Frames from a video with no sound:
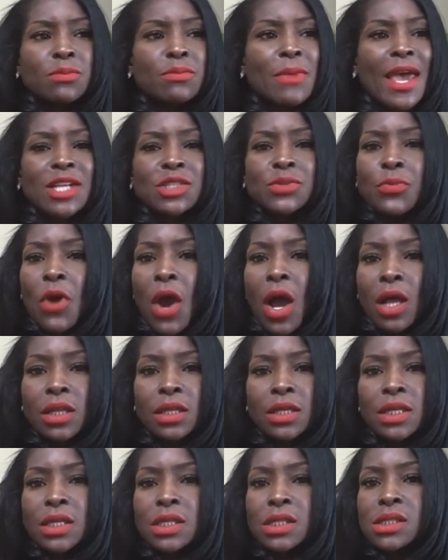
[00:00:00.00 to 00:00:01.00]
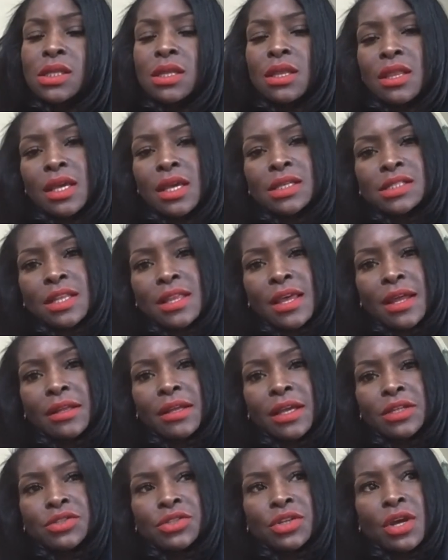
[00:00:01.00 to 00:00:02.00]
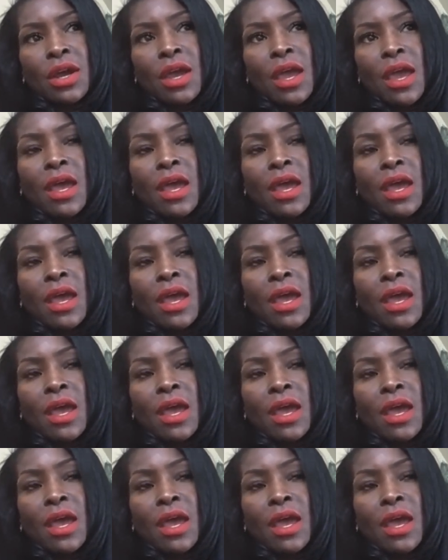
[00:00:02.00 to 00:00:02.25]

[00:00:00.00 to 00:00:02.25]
mashed broccolis and things of that nature.